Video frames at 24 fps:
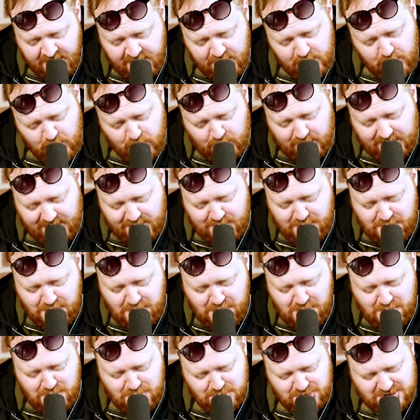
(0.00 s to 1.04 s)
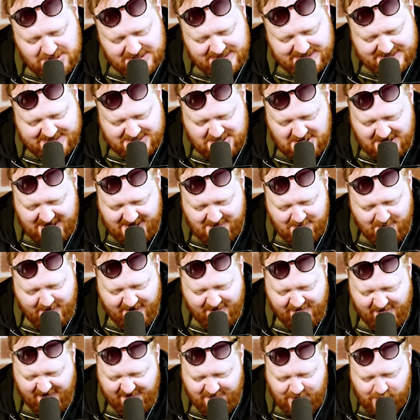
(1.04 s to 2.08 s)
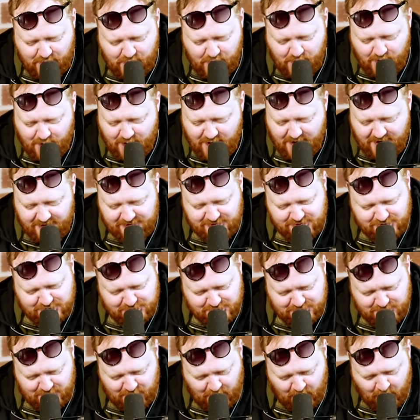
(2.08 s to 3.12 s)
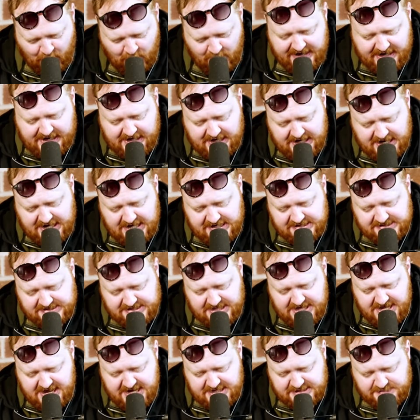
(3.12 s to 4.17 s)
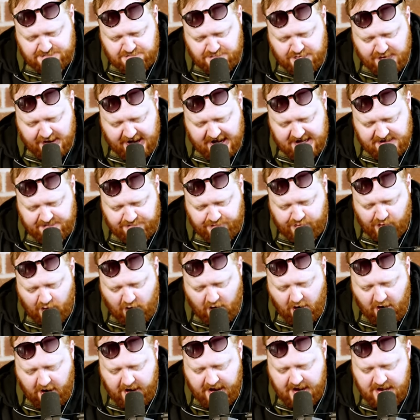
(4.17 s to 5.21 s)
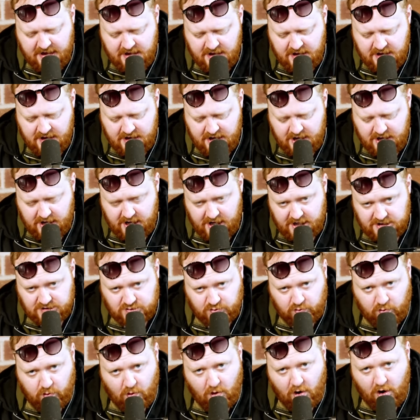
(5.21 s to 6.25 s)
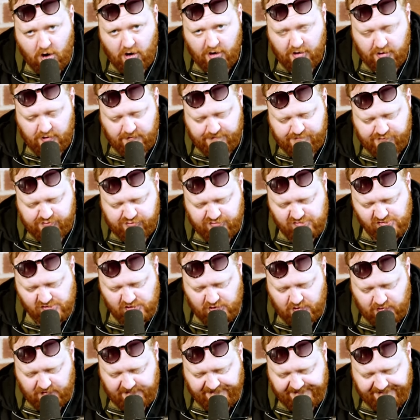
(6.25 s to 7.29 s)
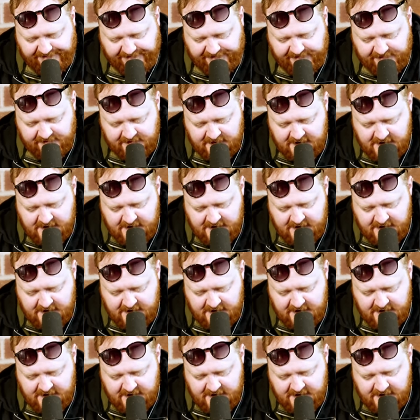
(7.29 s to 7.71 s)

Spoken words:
You can use this thing wherever you want to, because this bad boy is waterproof.